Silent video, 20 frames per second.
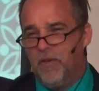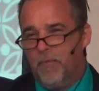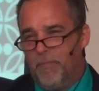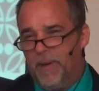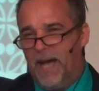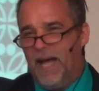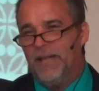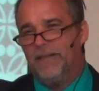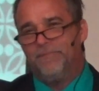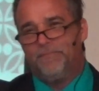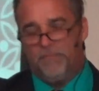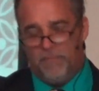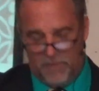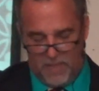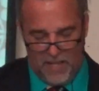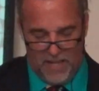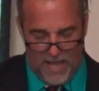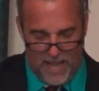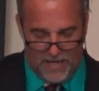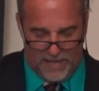
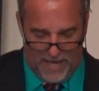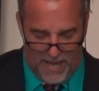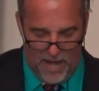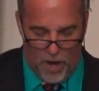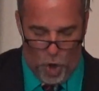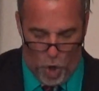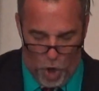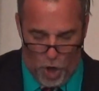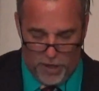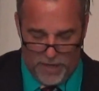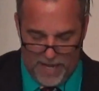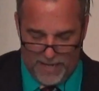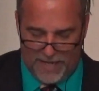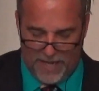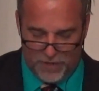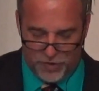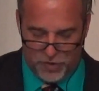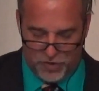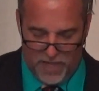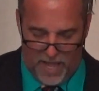but it can hurt, it
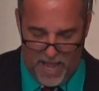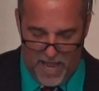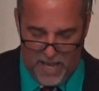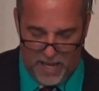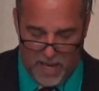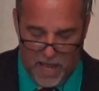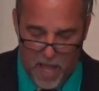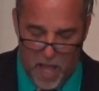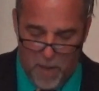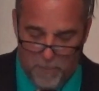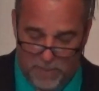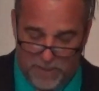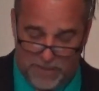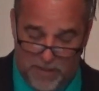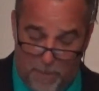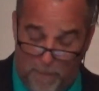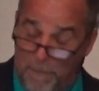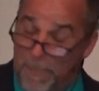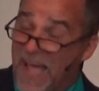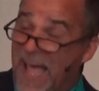can sting. But
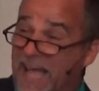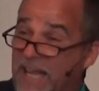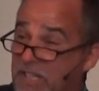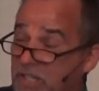the big